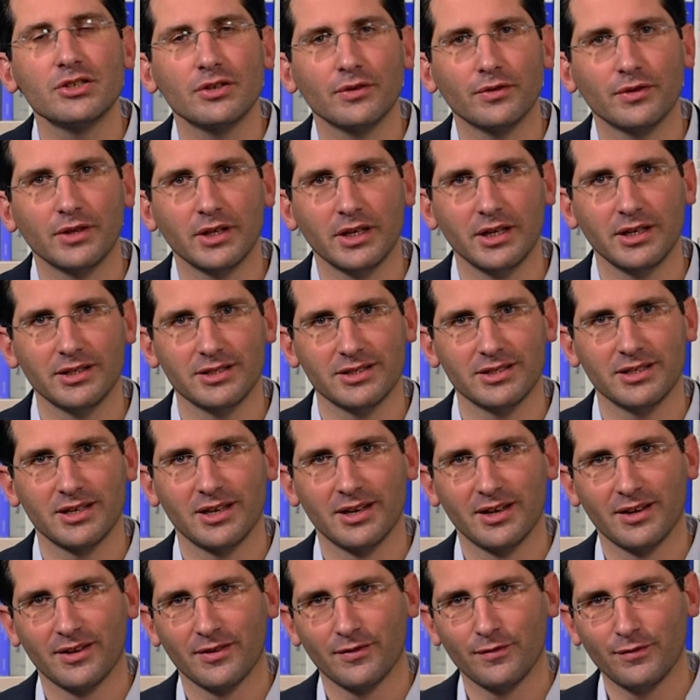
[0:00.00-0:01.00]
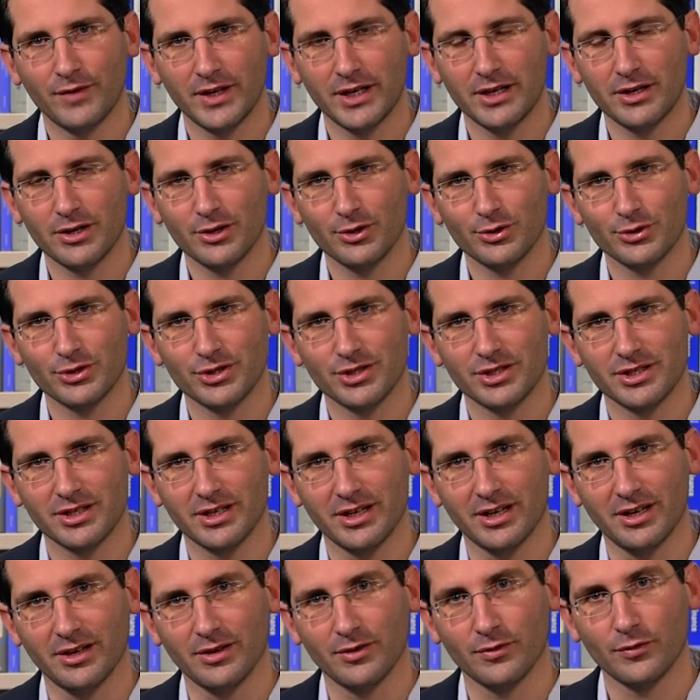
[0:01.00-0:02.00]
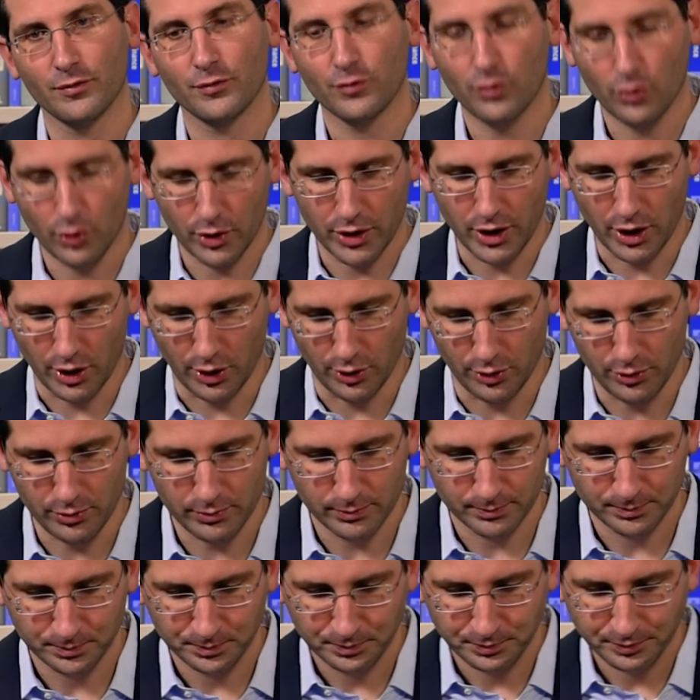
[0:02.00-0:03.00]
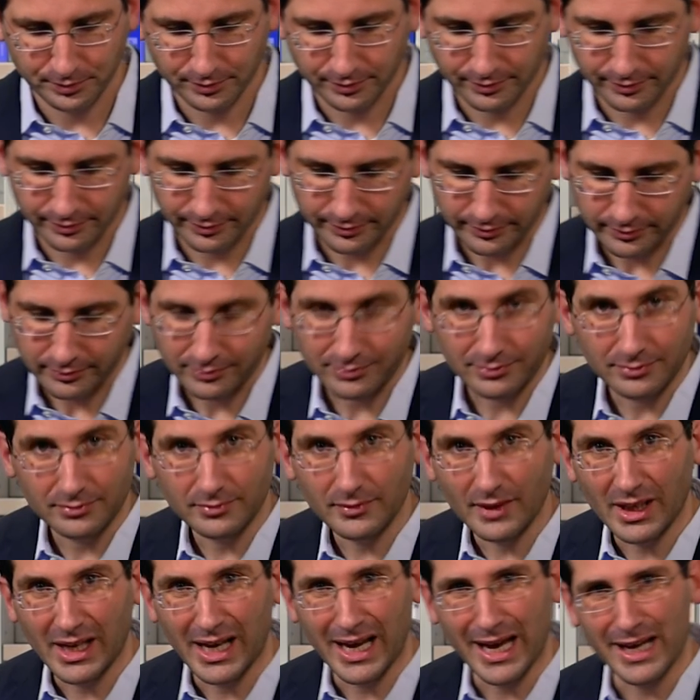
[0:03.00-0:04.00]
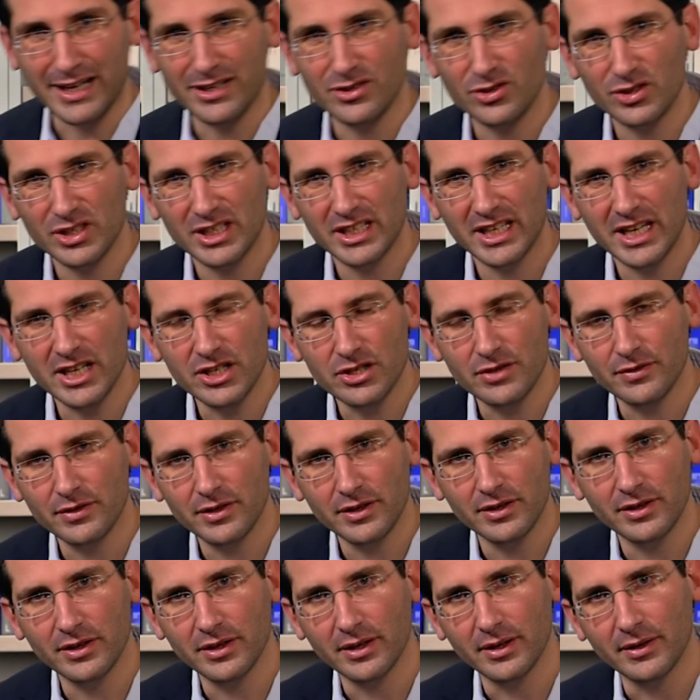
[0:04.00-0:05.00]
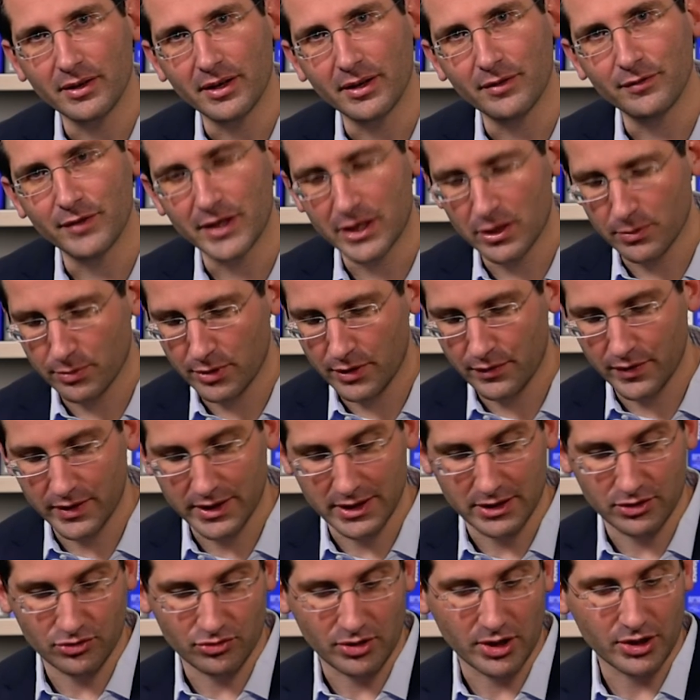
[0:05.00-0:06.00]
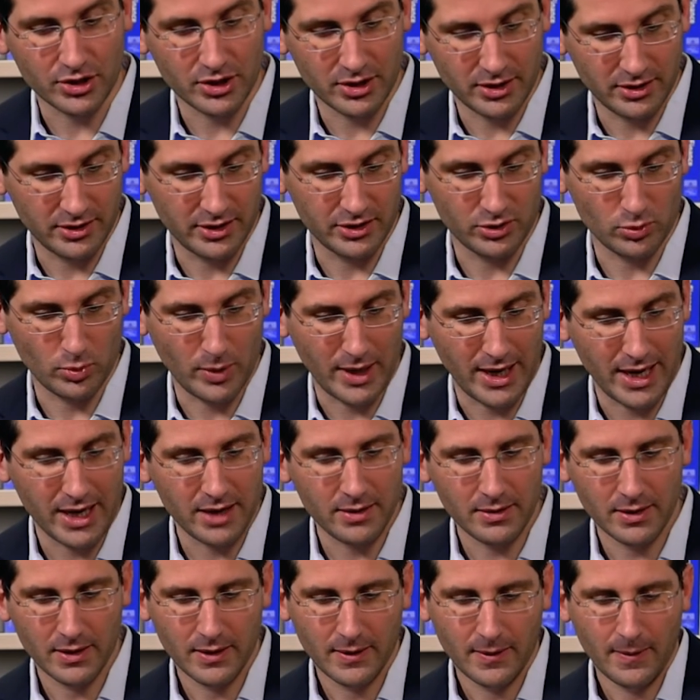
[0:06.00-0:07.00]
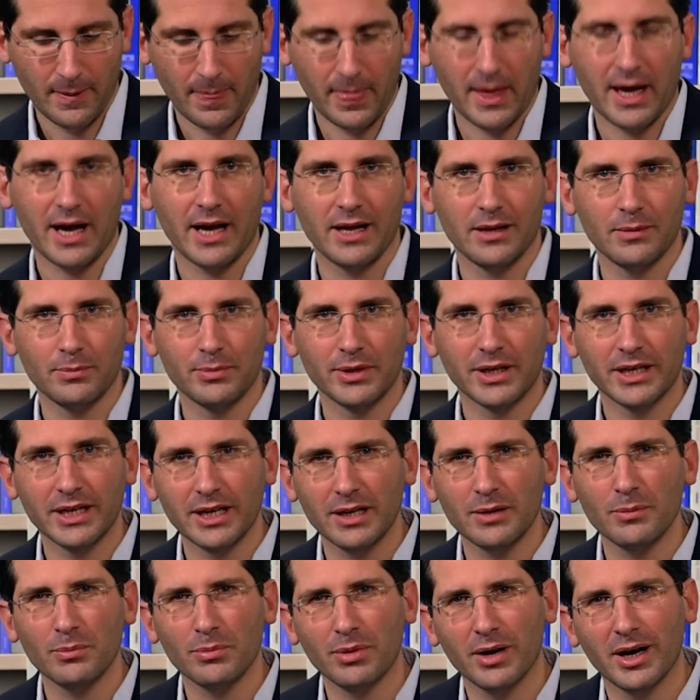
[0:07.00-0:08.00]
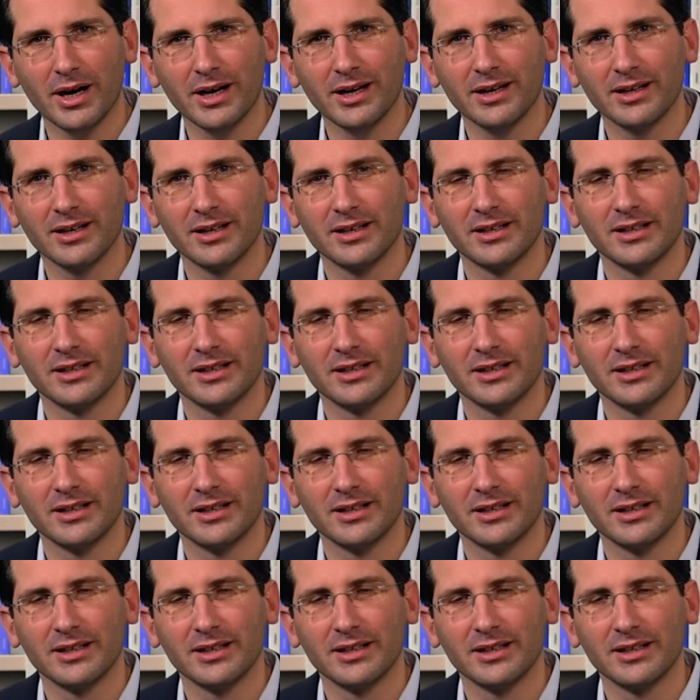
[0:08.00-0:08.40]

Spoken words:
of these videos for you. And each of the video briefings is structured in this way. I'll begin by